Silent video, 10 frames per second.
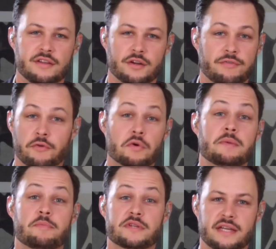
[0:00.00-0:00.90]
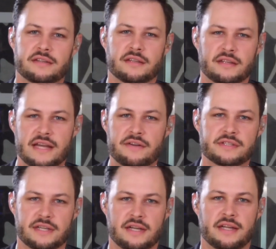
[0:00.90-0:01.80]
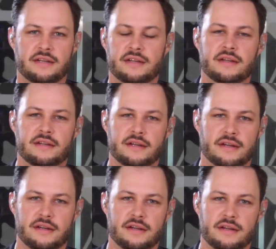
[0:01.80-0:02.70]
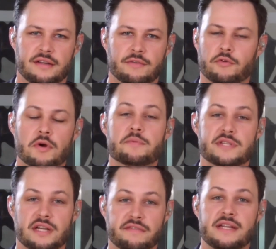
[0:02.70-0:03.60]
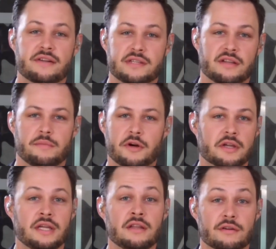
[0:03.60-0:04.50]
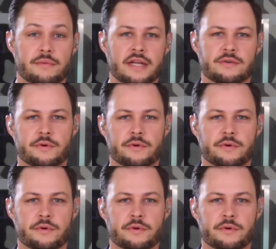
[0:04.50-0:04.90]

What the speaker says: 40% to the downside, 40% of the downside of the market either, right?